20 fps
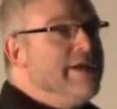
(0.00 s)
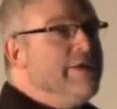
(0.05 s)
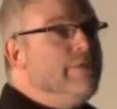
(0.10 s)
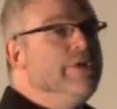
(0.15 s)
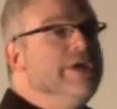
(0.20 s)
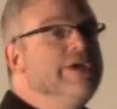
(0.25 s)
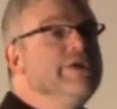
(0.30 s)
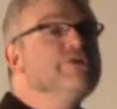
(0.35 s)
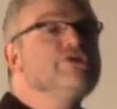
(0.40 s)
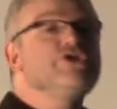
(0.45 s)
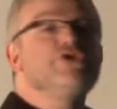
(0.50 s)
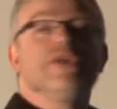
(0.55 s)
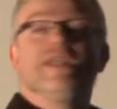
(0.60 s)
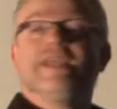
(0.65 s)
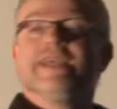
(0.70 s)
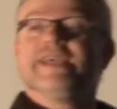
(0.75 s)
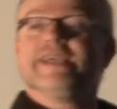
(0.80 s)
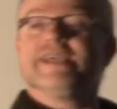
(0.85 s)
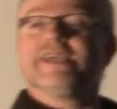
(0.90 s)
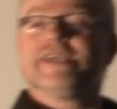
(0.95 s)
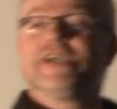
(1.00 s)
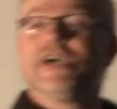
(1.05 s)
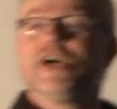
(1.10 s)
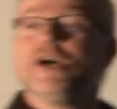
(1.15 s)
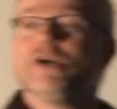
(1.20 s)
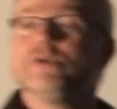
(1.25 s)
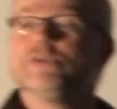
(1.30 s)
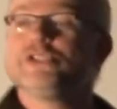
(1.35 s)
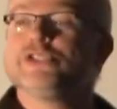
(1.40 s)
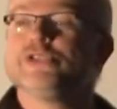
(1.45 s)
we usually
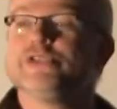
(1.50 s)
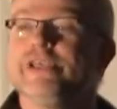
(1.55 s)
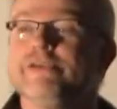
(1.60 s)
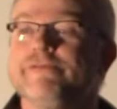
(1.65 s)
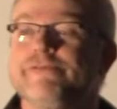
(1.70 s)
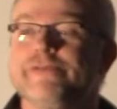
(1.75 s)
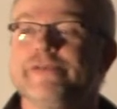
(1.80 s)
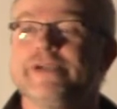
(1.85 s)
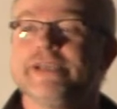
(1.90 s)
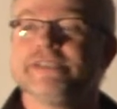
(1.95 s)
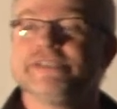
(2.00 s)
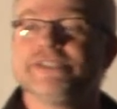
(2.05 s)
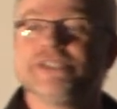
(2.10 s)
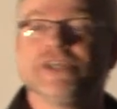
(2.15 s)
go to different